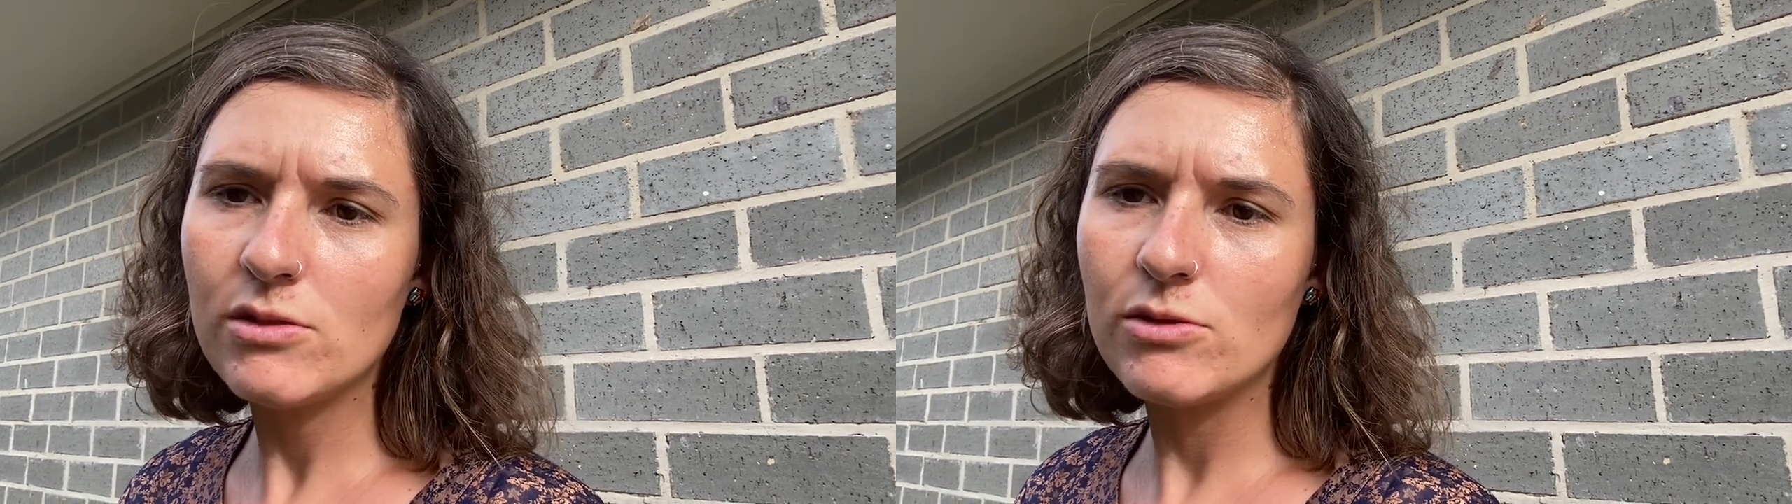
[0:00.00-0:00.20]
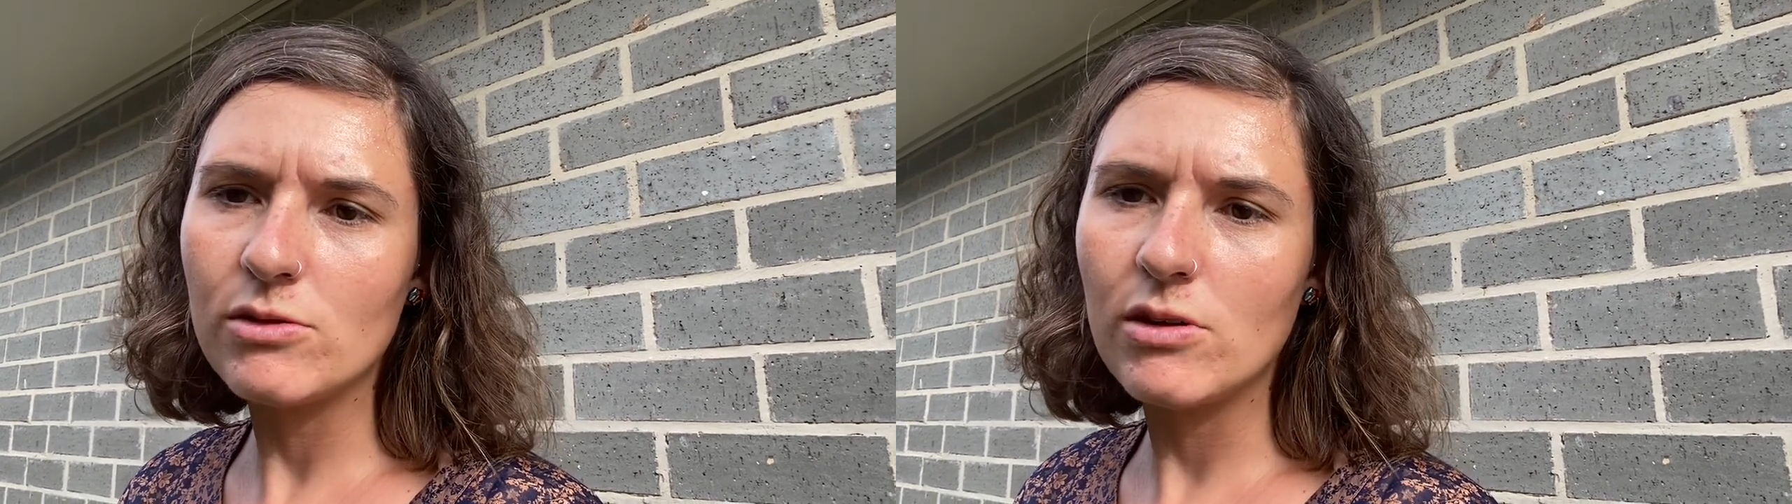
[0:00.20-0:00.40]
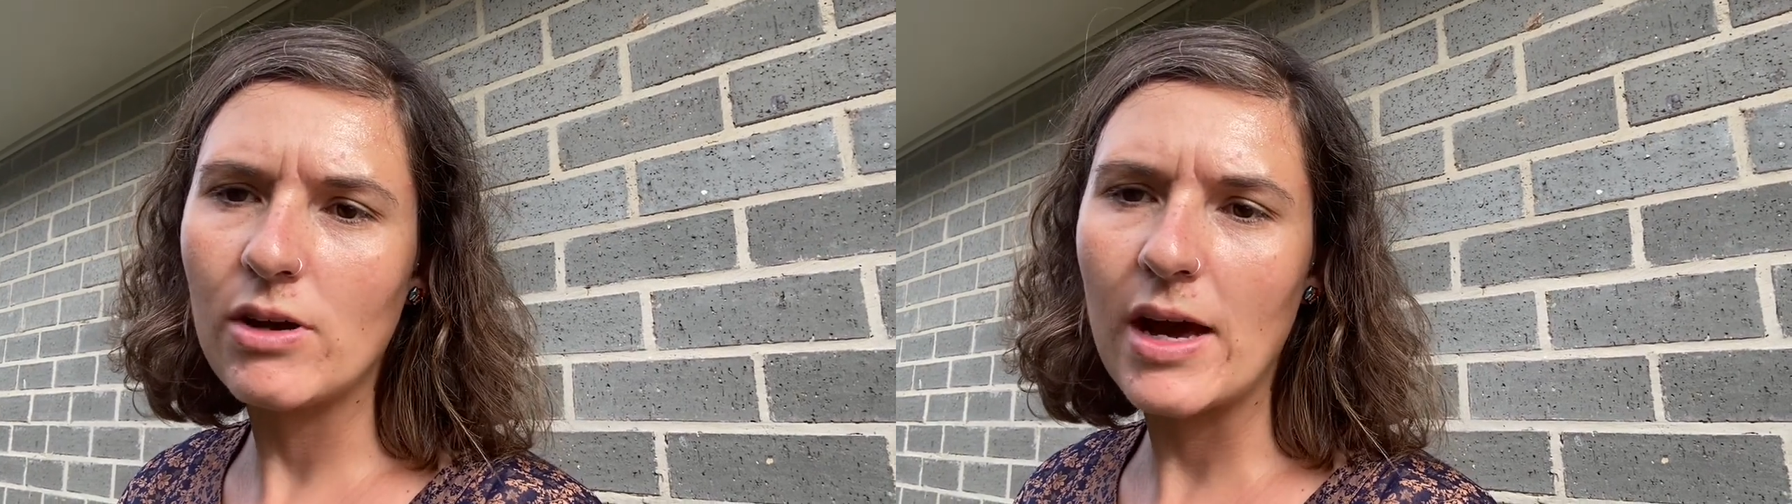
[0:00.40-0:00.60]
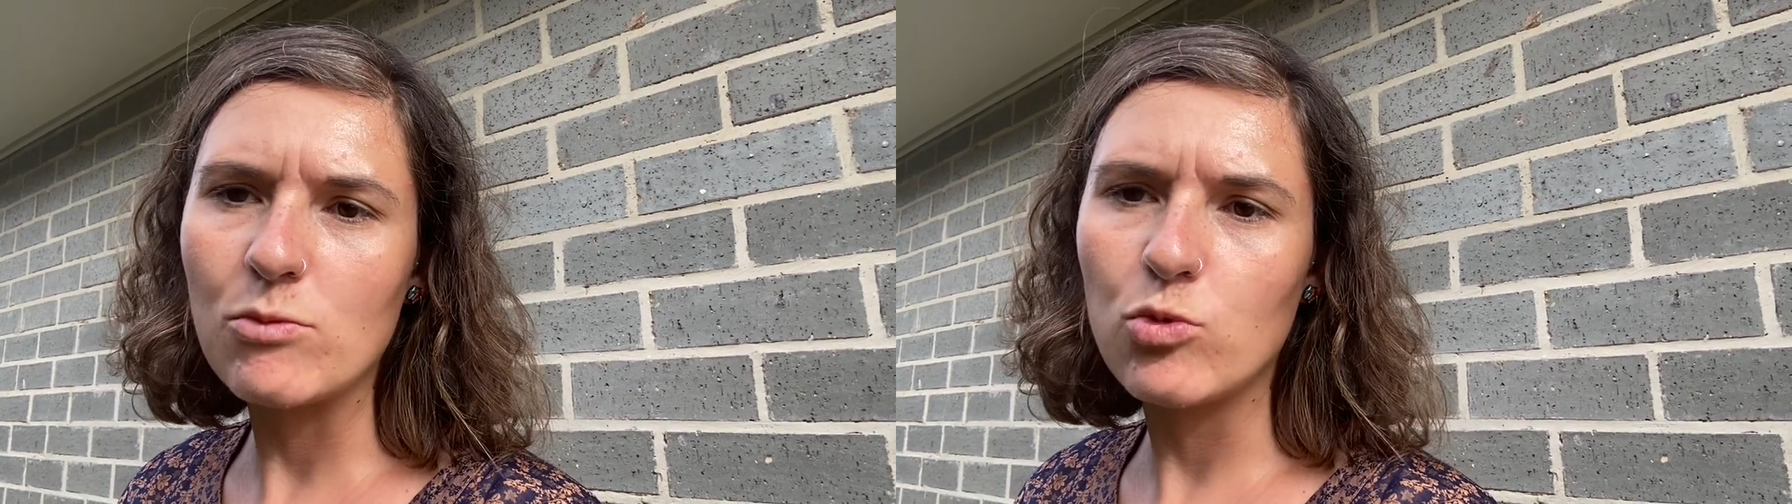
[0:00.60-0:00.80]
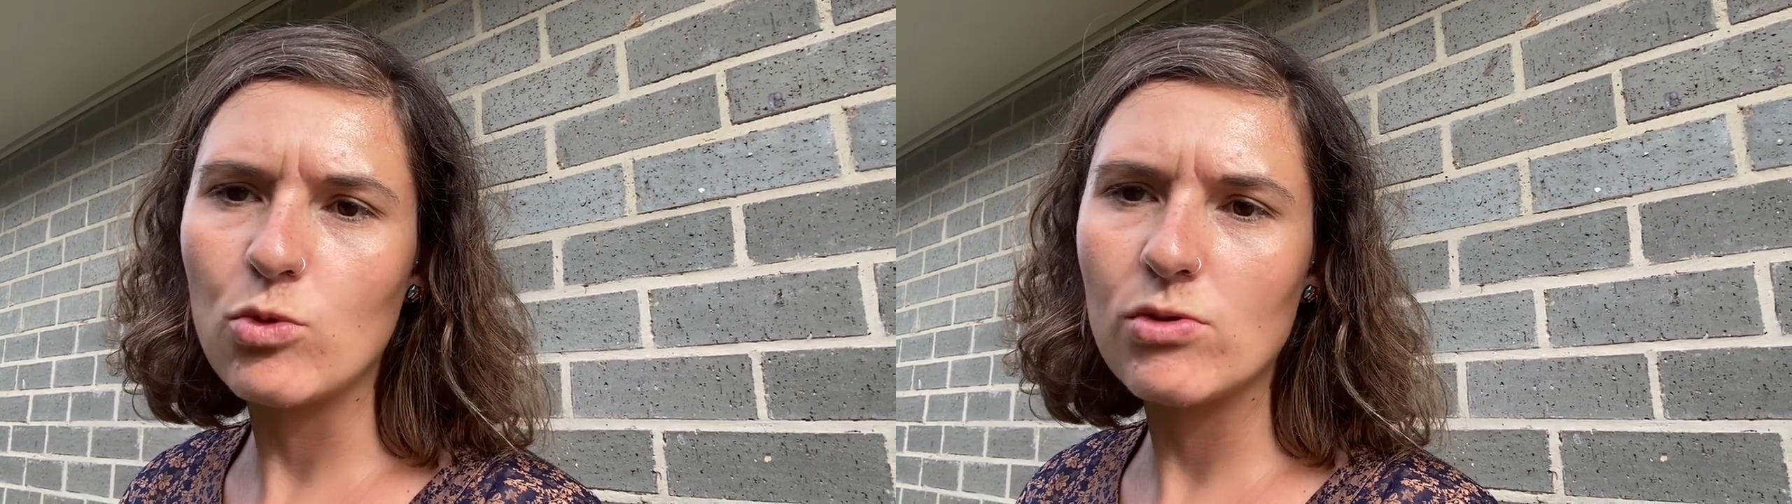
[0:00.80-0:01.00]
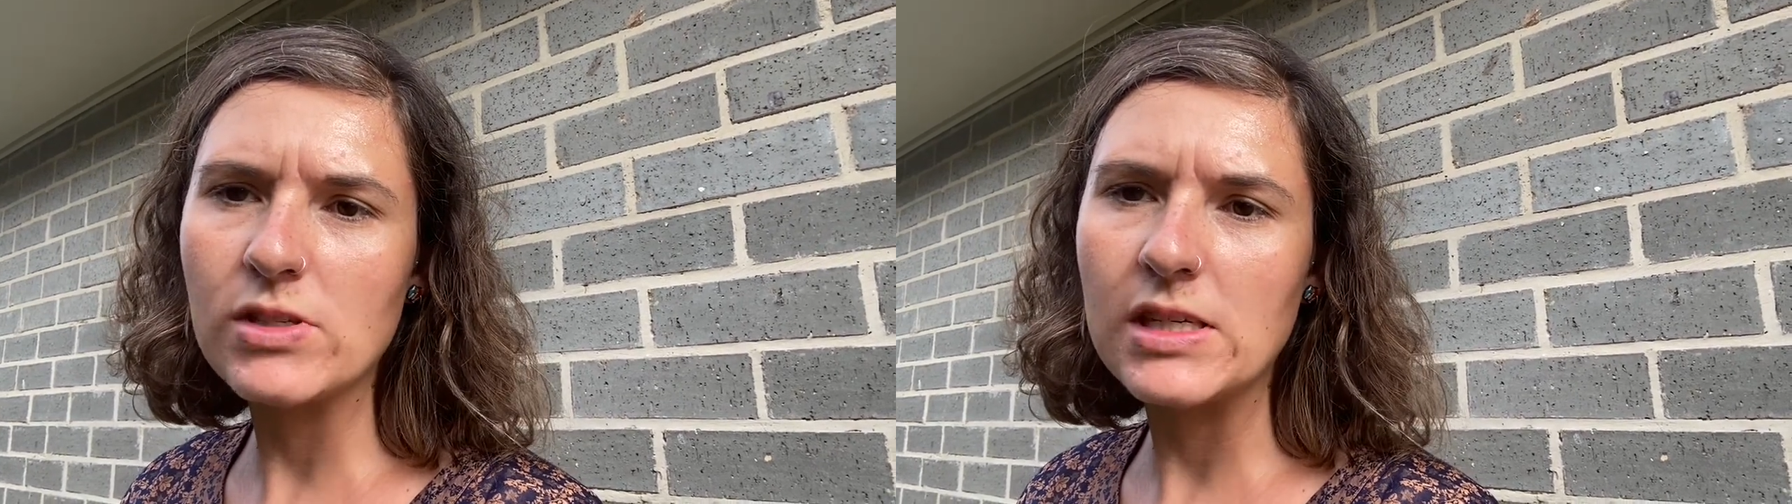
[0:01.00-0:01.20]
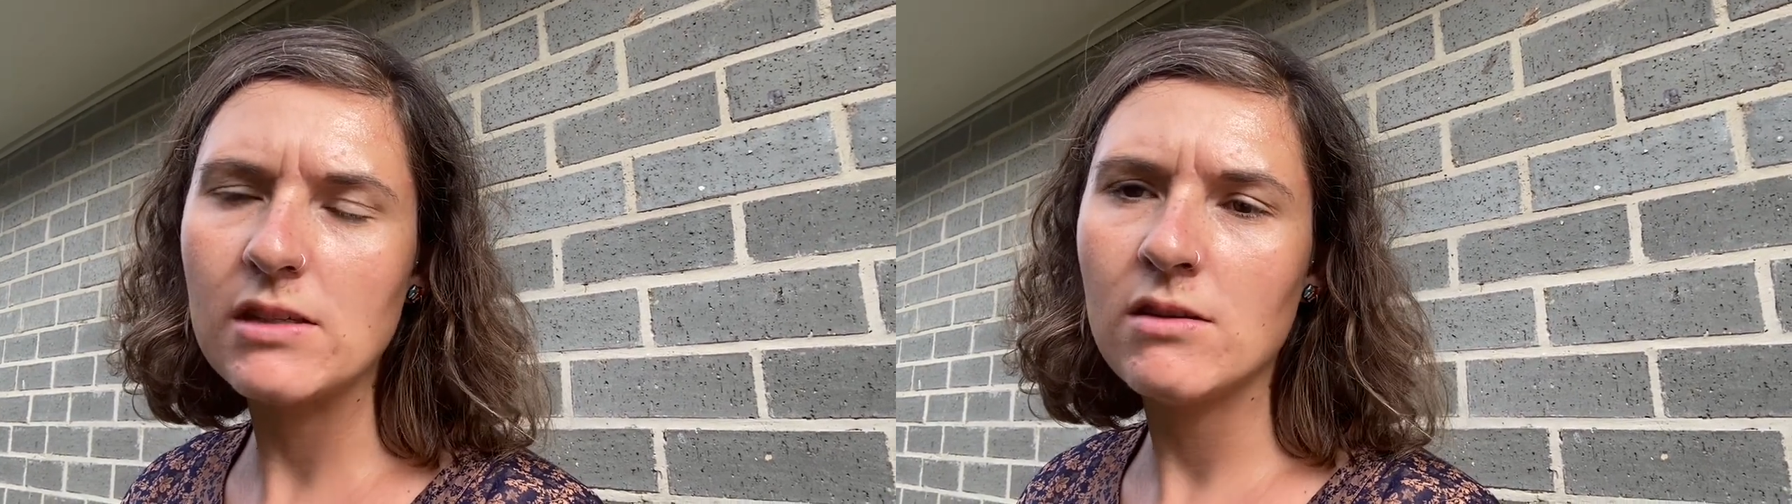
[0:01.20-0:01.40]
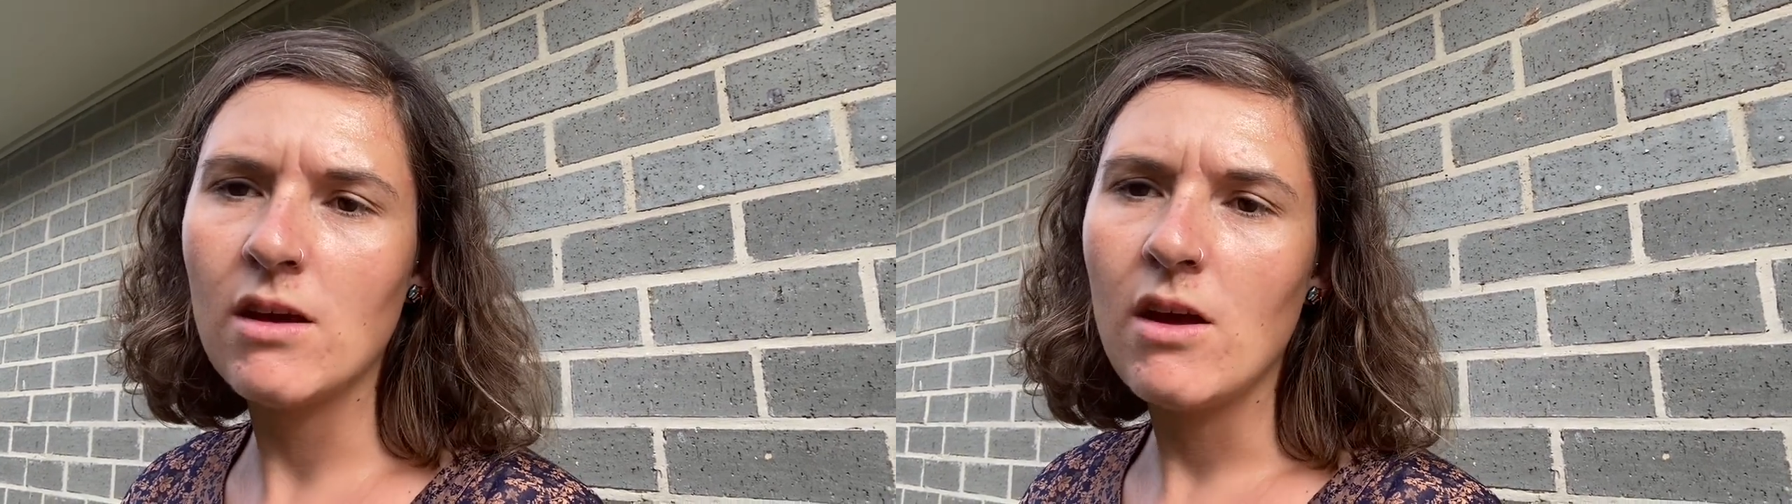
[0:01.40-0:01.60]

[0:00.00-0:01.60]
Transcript: or had wars in